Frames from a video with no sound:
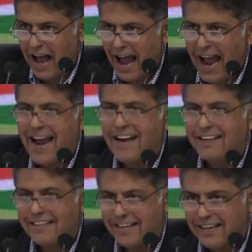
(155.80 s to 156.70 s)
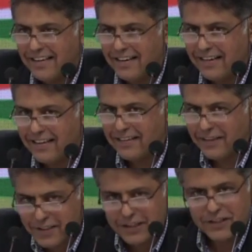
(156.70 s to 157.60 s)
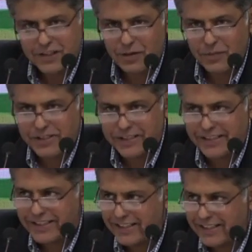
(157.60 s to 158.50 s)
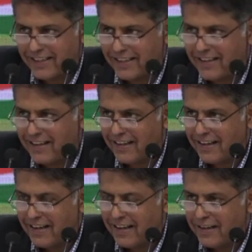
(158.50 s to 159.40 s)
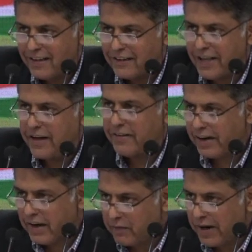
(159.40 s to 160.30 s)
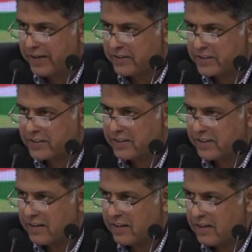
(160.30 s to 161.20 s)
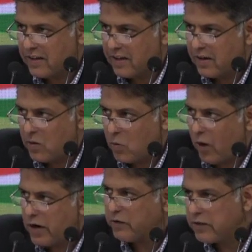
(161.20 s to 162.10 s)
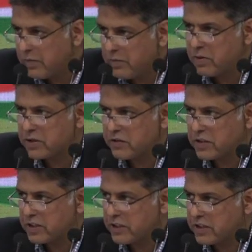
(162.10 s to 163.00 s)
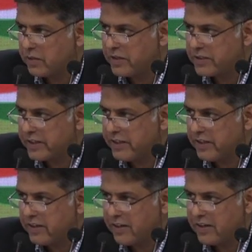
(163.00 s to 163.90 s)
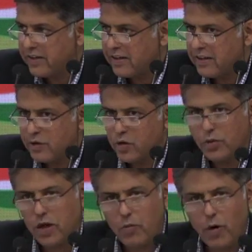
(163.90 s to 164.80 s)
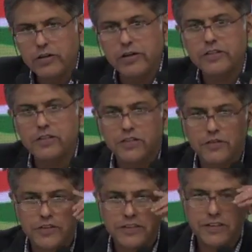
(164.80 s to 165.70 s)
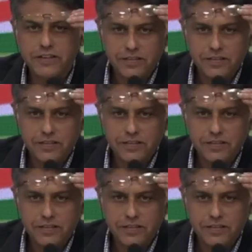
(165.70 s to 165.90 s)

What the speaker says: and the search committee then recommends one of the members of the search committee to be appointed as the CVC.